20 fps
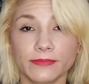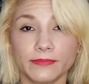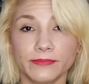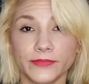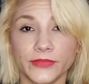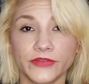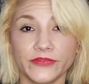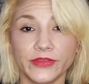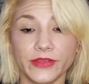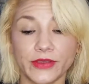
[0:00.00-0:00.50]

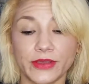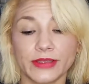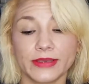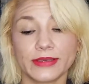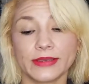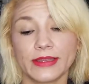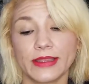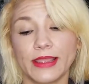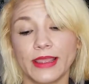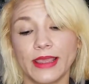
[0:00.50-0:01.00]
Moving on.
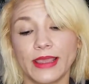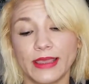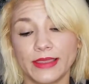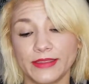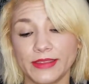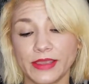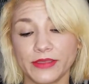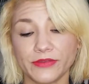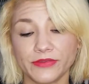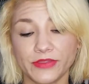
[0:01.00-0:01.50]

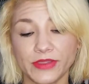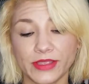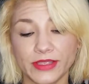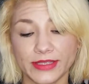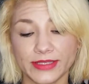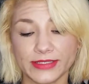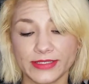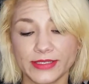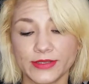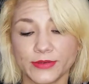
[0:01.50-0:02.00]
The other thing
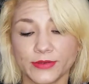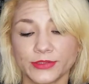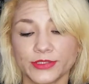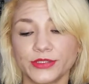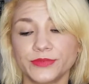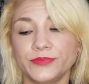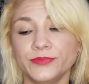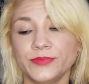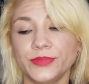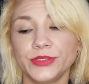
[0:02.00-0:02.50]
is the
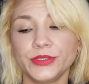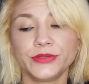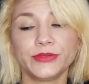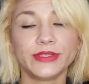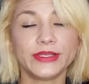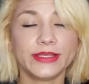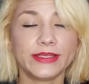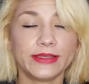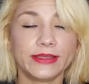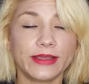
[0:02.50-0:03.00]
Ulta
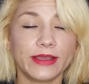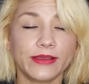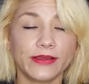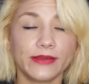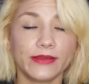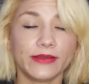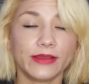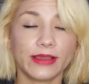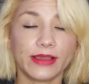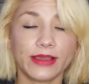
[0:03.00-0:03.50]
Beauty
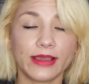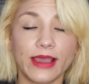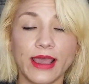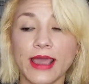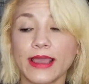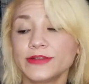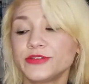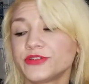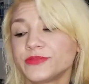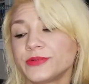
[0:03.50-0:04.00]

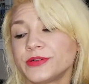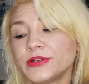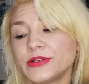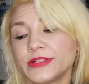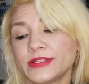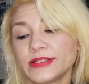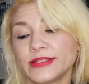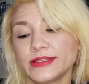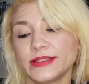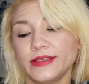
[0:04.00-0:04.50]

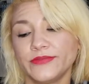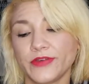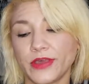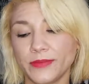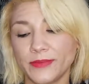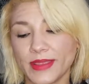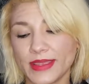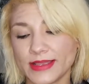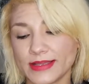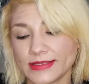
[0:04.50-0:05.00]
Hydraburst
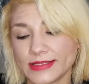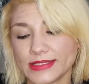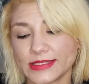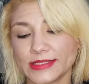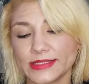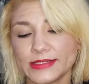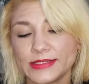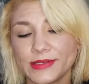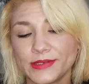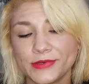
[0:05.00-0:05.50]
Leave-On Mask.
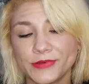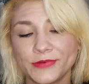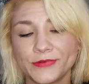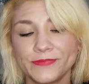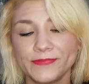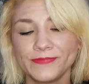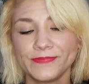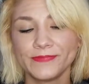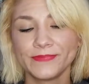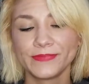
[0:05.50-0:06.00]
So
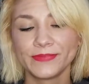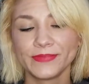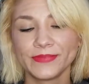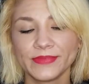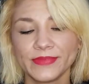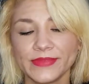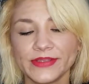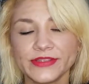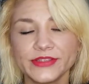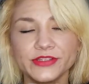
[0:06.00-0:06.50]

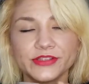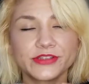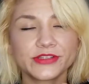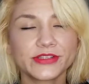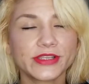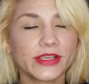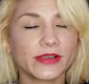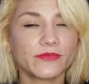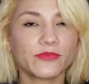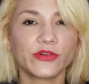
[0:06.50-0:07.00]
this is just
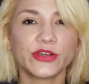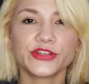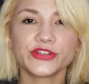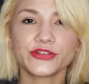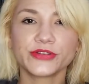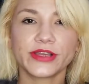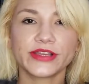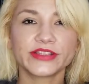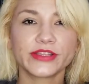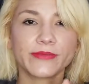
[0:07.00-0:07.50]
like a
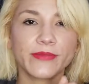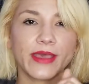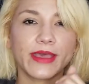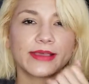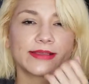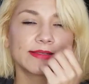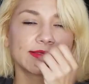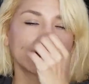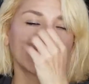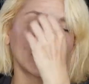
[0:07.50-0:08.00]
moisturizing
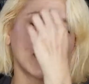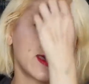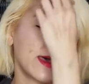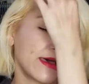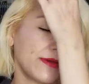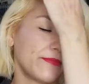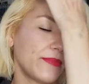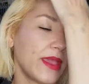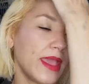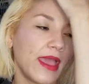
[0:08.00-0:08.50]
mask.
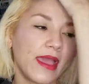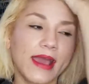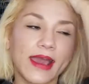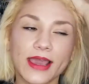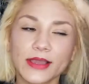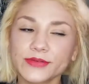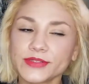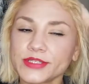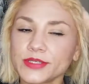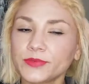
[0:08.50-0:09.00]

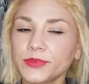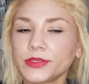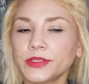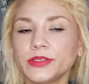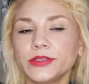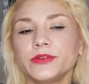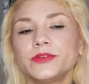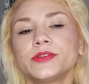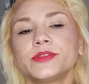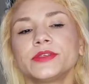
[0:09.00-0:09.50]
I was
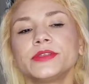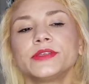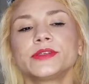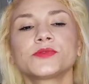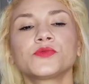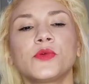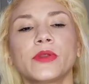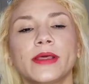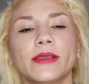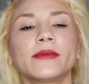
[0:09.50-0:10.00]
typically using
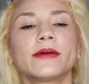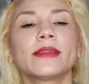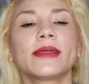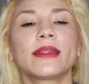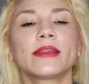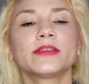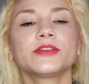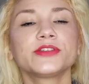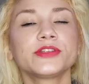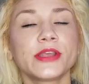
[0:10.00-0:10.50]
this when I got out
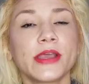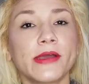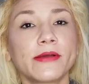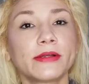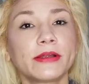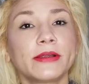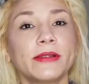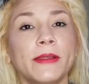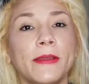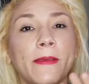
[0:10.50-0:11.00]
of the
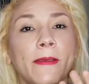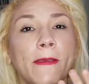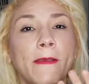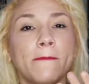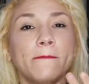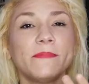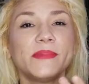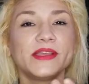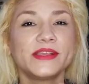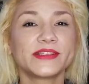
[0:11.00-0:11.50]
shower
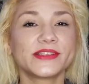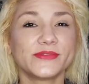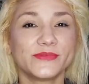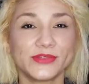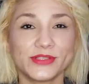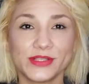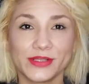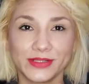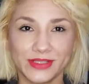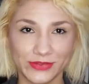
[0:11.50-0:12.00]
because it
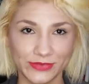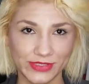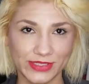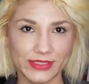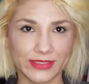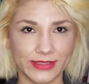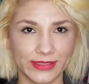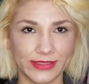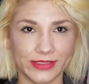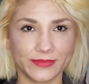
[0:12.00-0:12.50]
was the
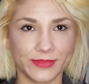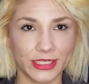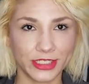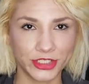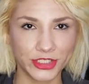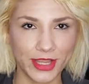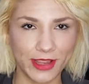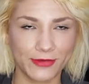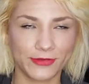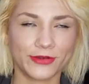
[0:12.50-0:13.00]
closest thing to my
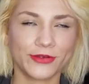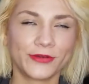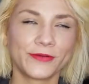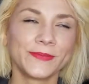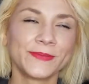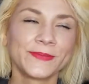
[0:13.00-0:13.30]
shower.